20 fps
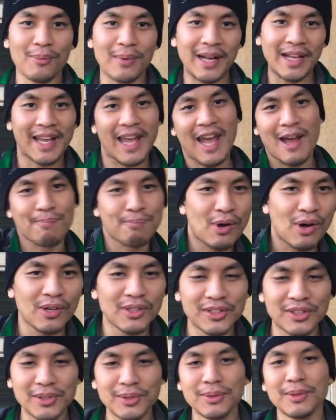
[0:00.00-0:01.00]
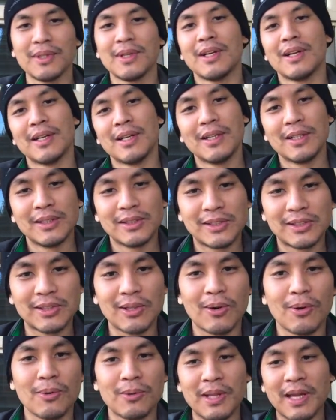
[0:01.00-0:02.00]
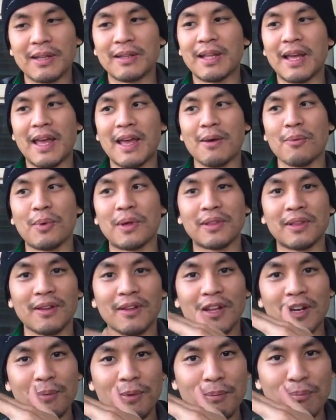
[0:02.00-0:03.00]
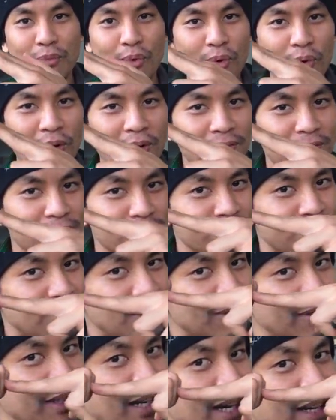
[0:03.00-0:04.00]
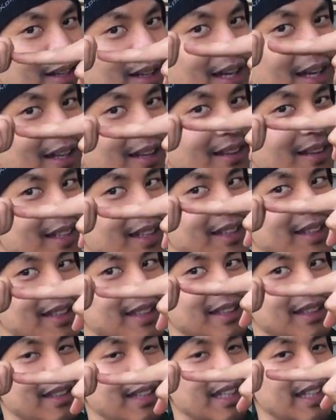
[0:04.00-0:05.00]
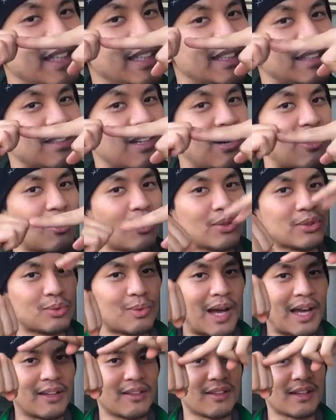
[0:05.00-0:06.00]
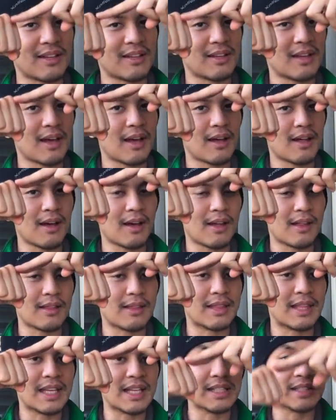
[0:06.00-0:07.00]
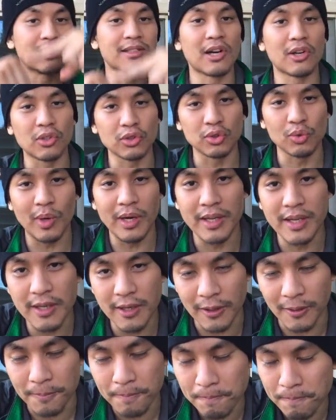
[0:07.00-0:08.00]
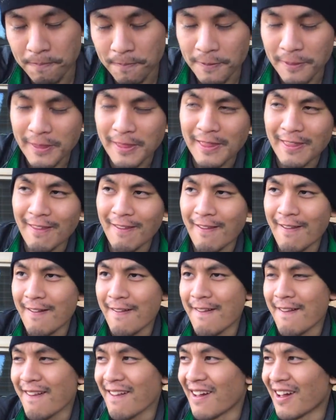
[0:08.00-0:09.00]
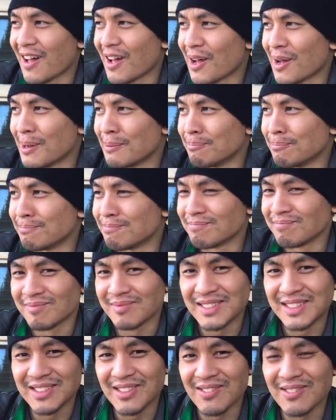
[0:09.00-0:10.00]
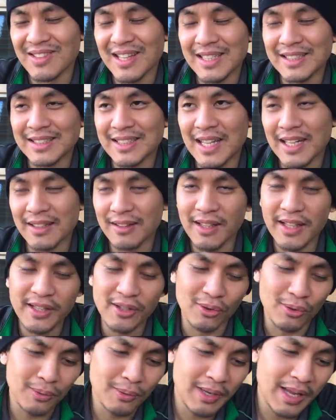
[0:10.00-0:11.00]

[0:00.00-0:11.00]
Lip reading: When a cat paws you, so they hit with a little bit more, you know, kind of like these knuckles rather than these knuckles right here. So that's not illegal.